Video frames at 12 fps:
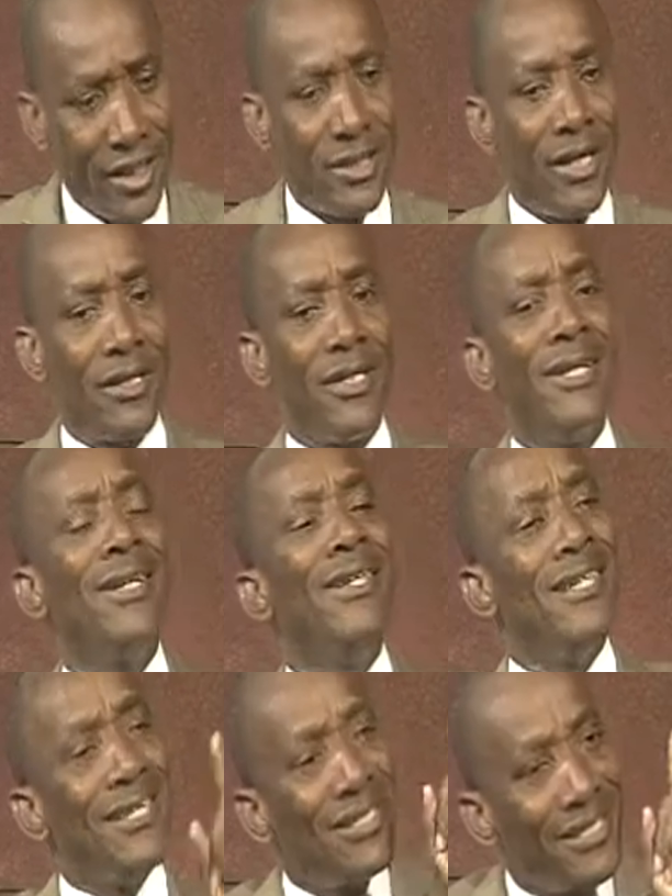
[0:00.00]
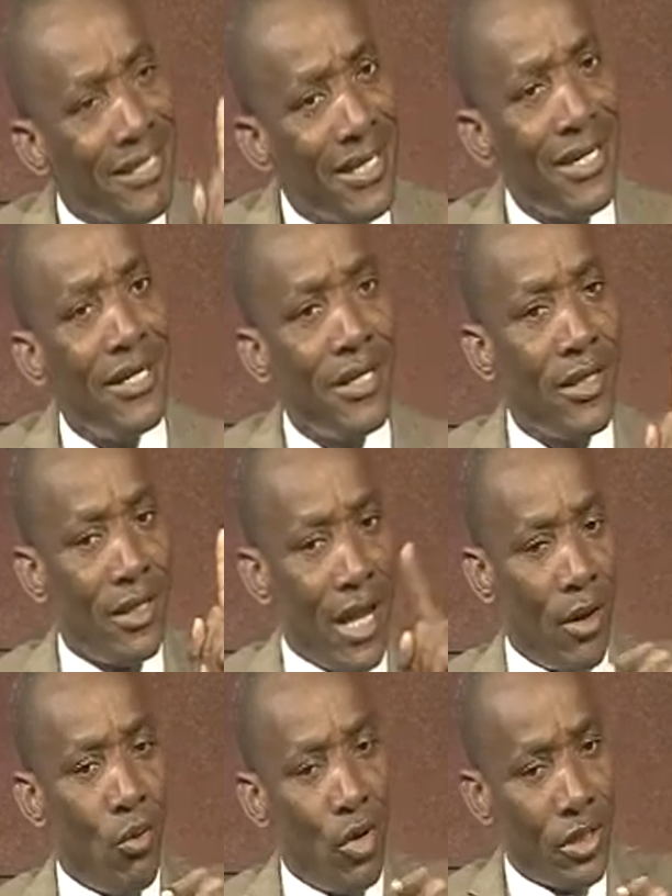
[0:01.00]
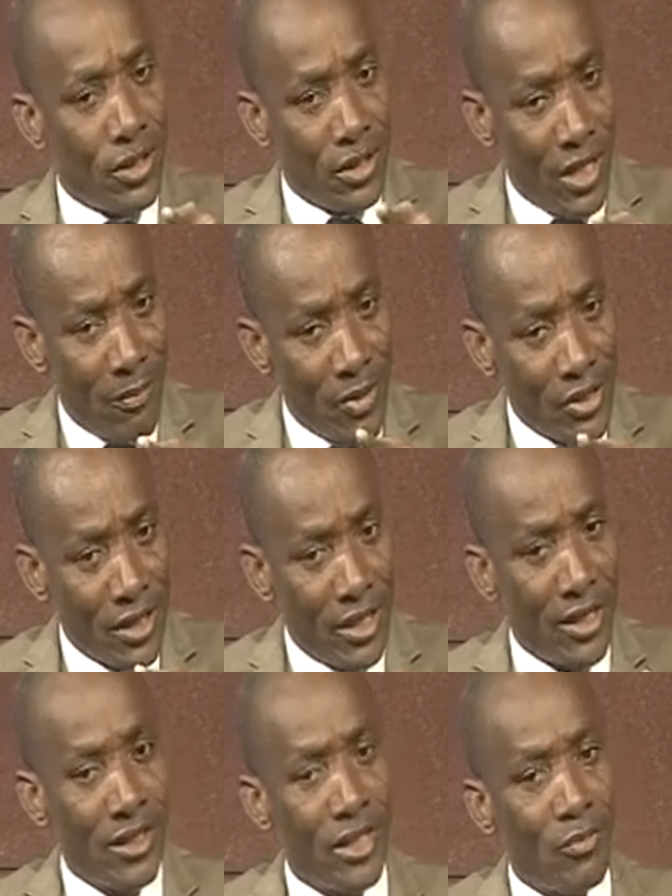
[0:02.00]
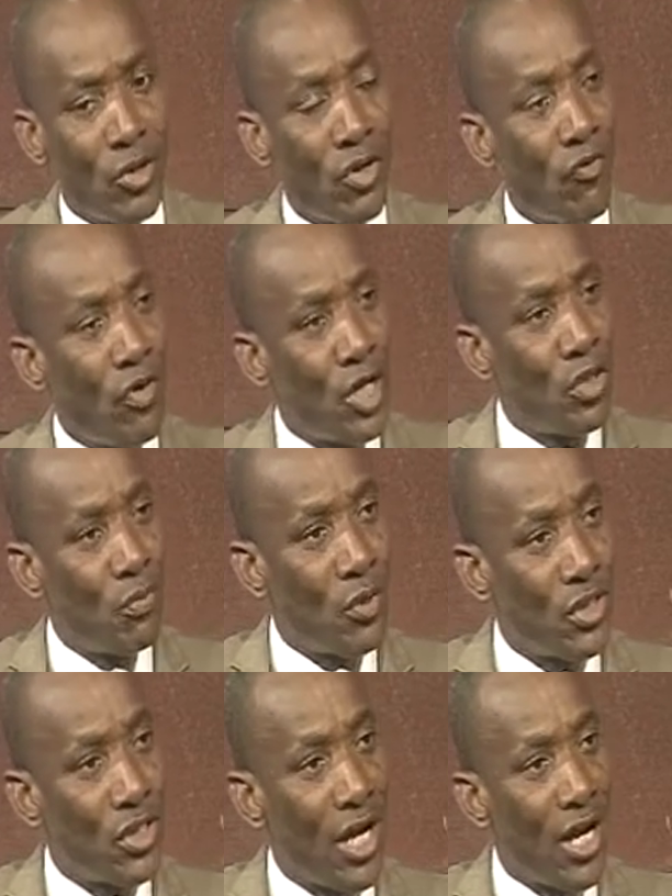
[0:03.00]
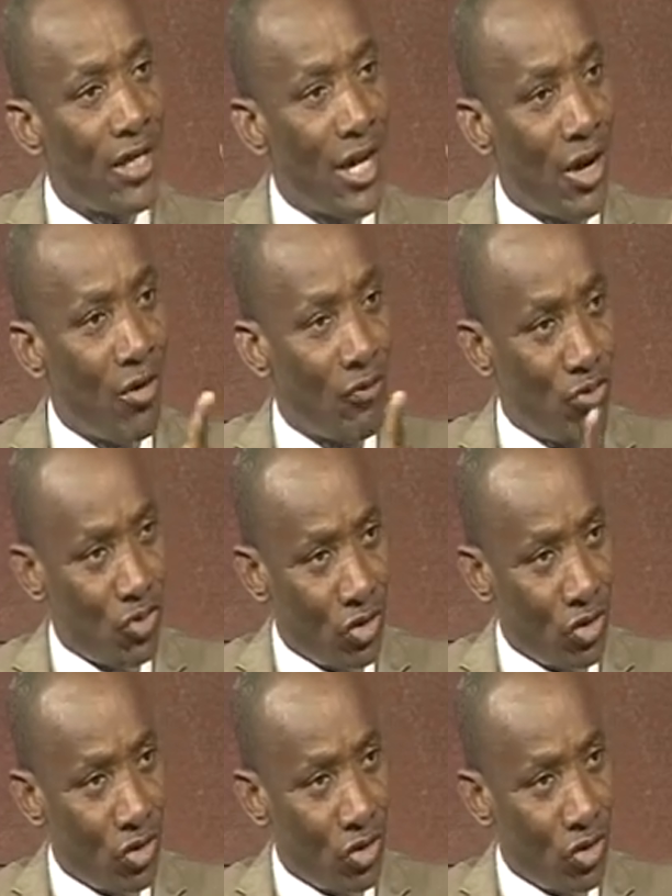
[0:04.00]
that they see, like what the senior president that says, because of hate speech and lack of trust.